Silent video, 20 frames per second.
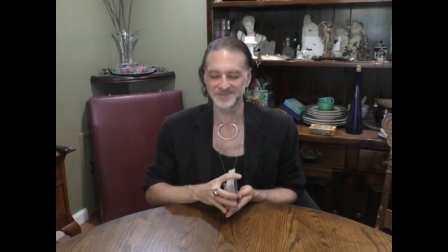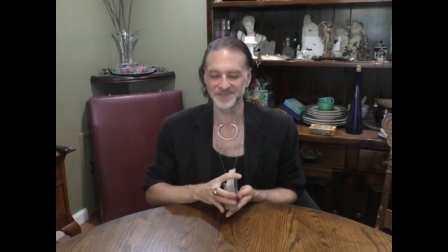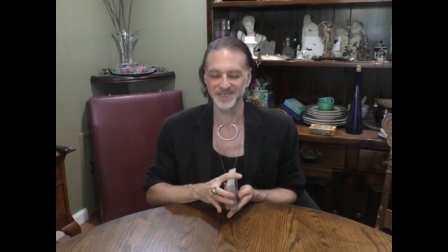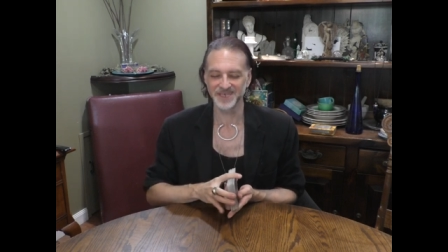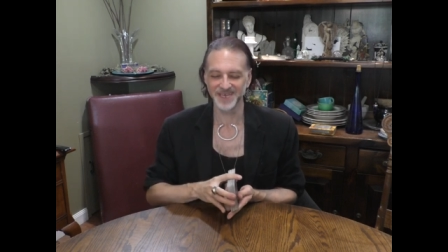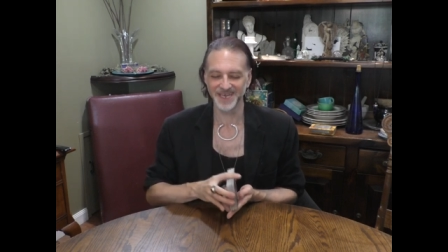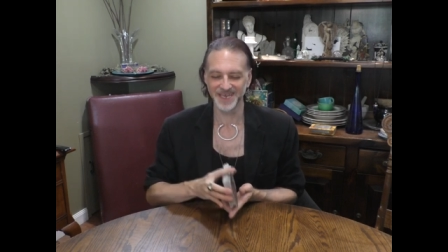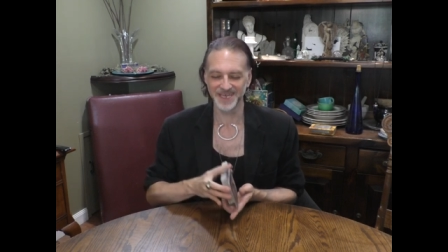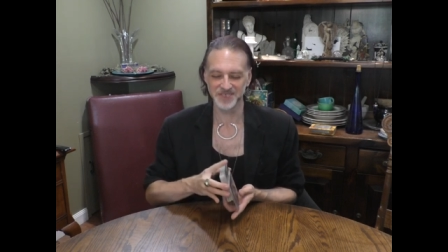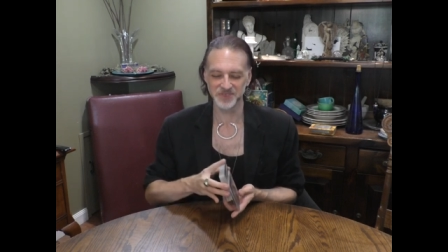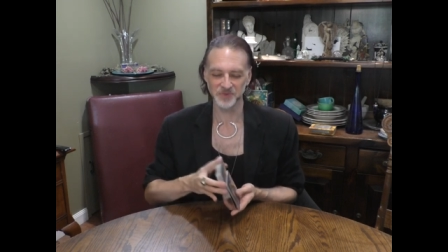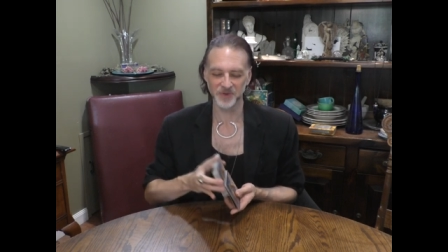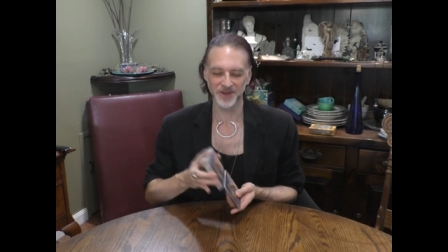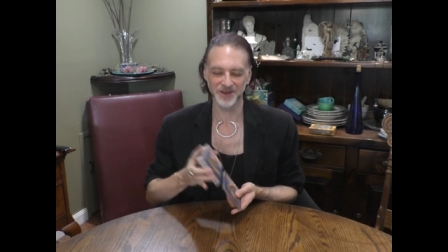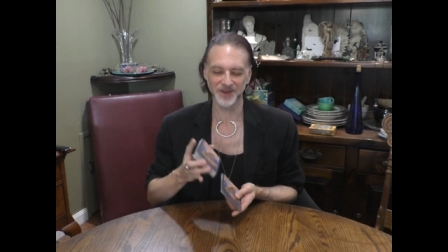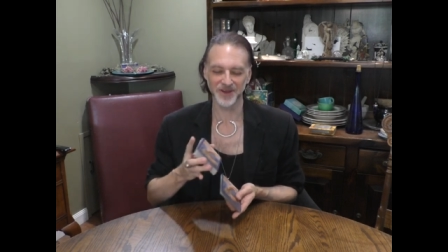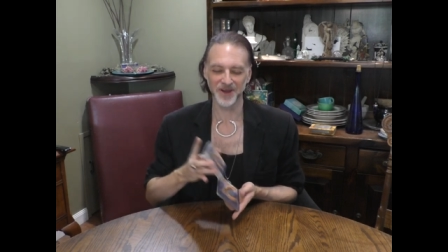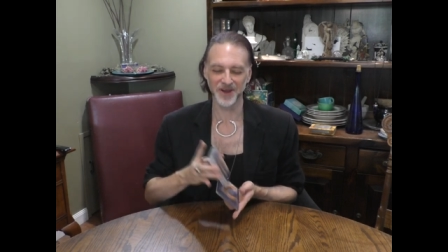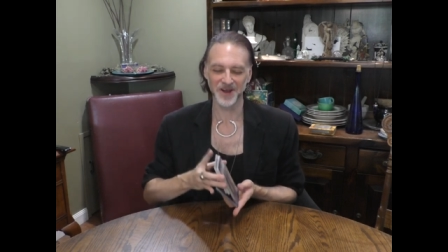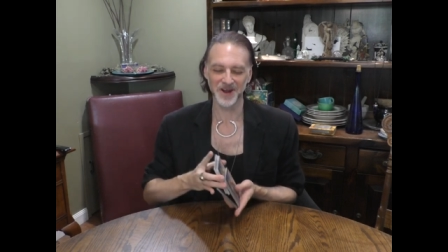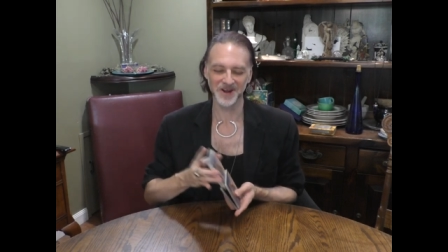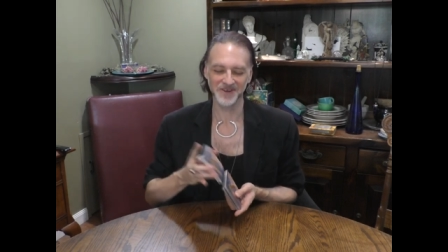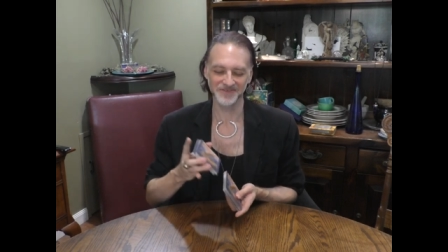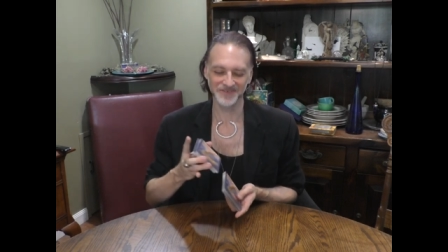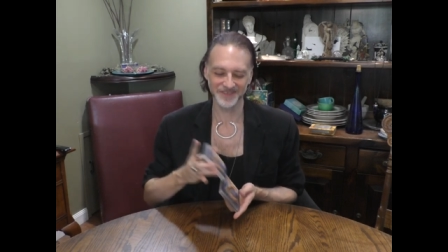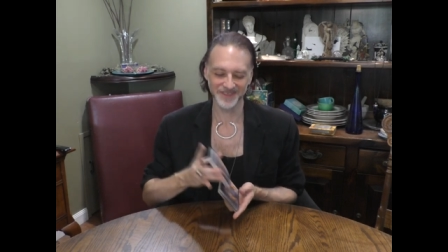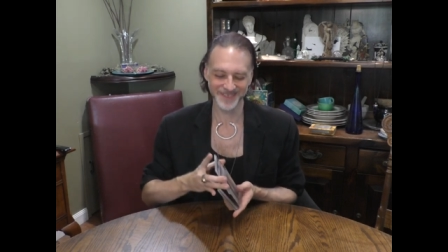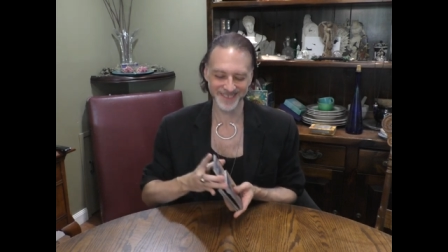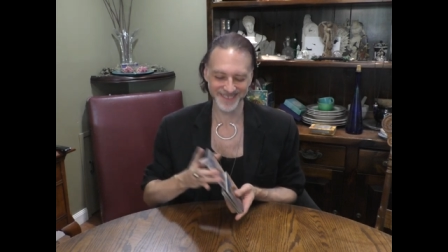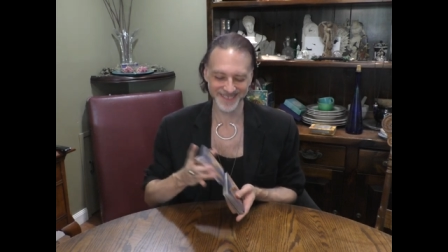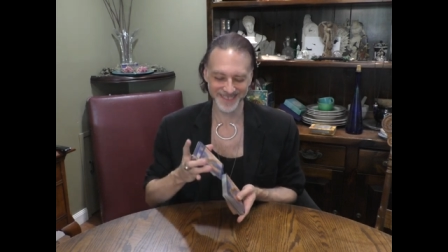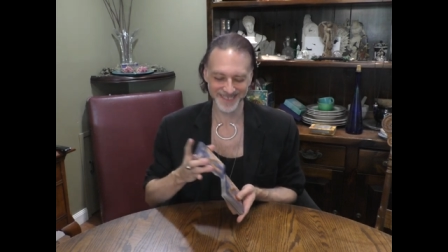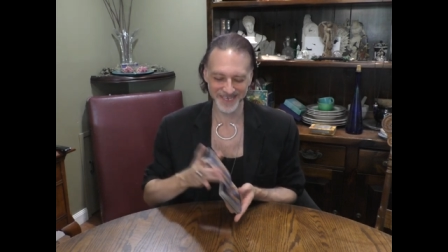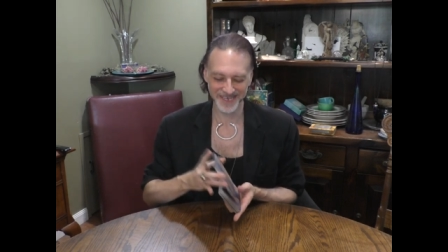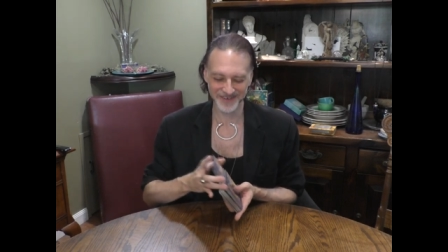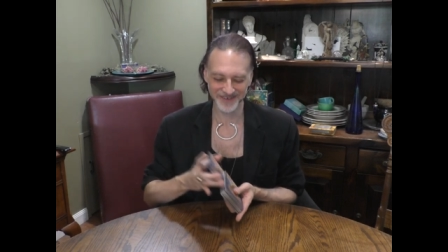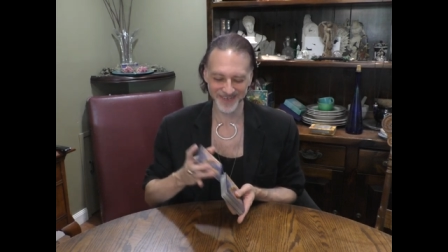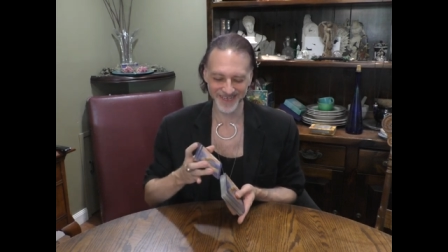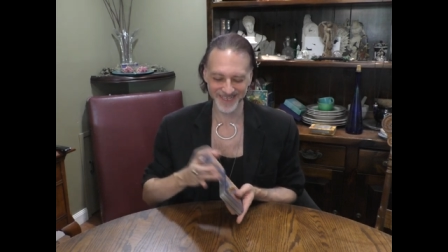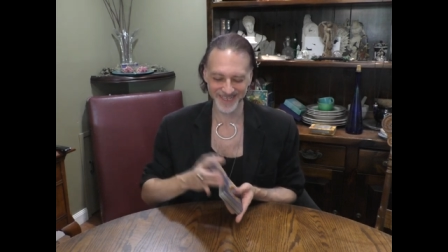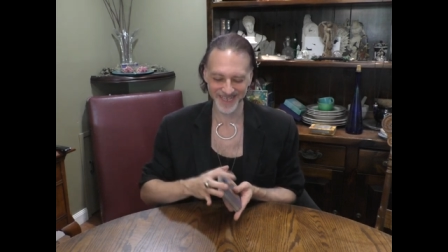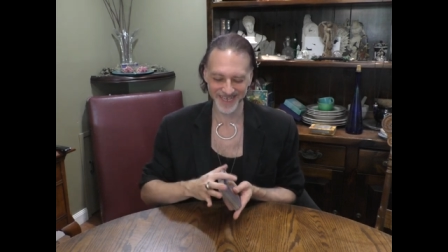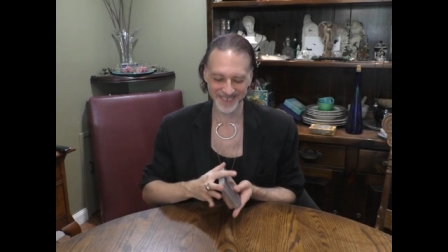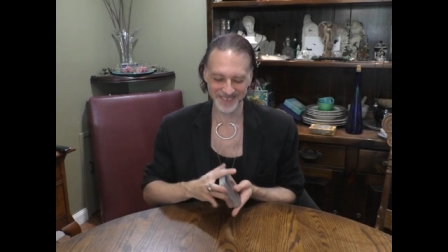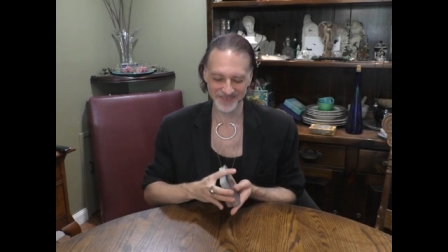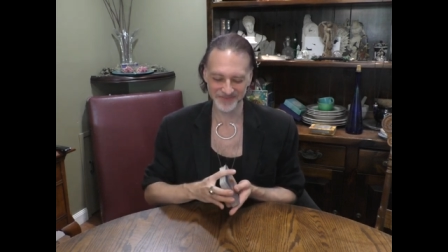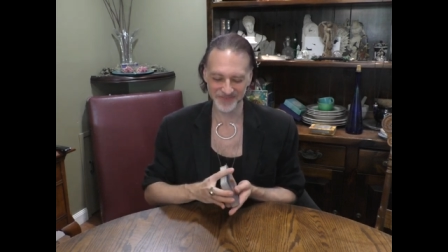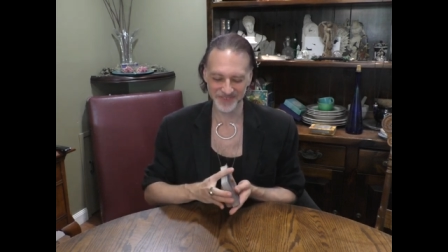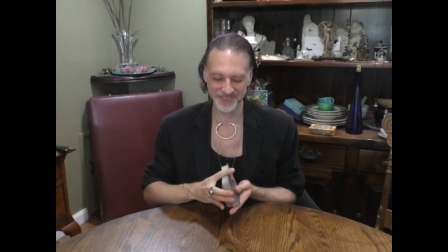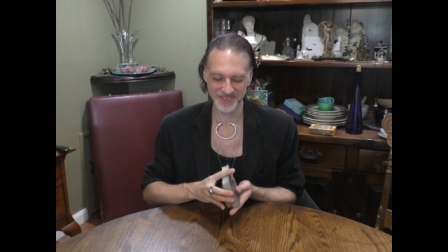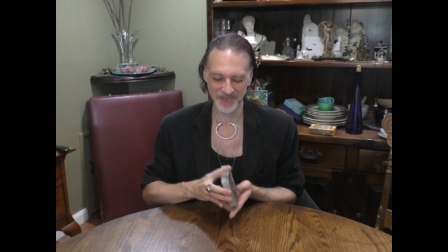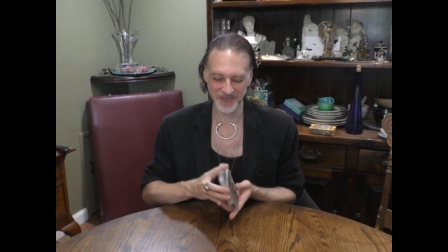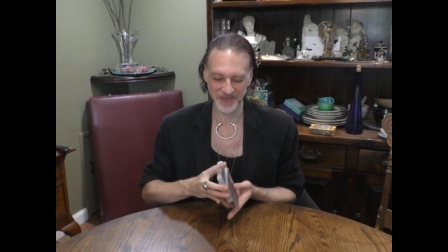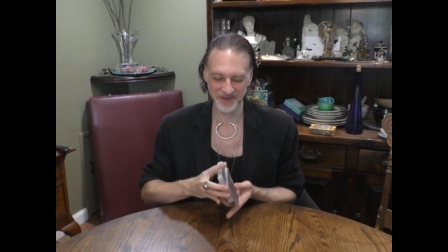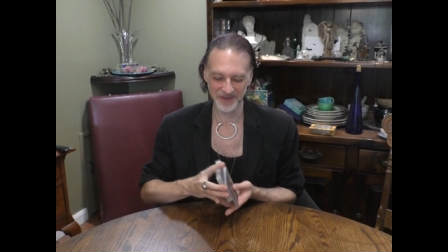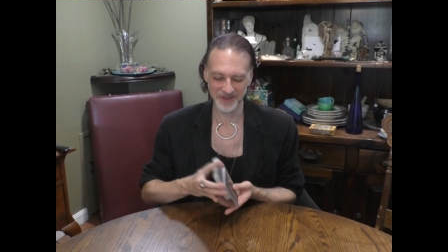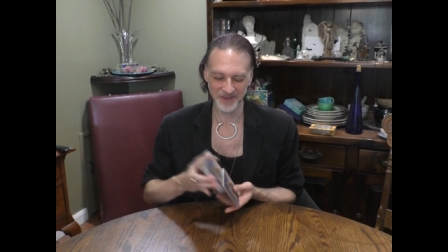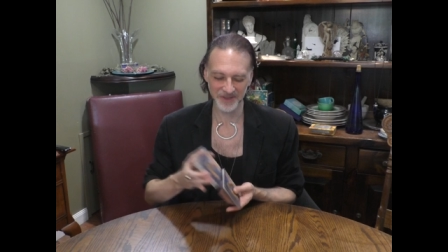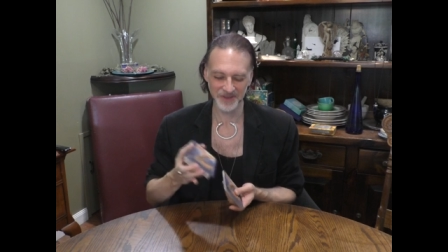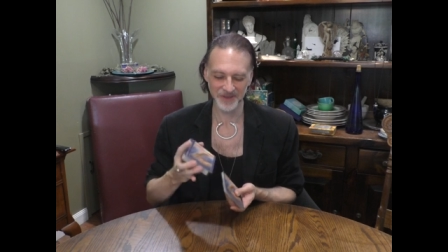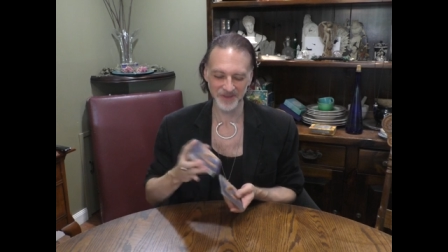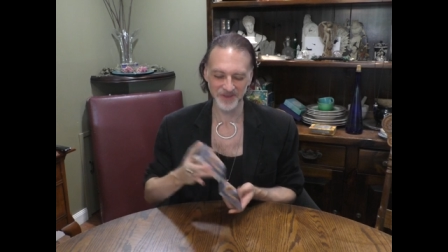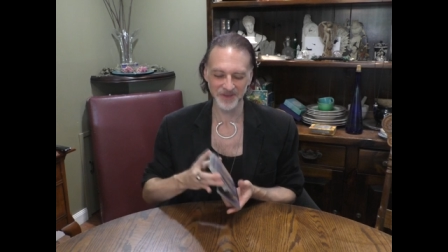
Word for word: Please, one card for this Leo collective sun,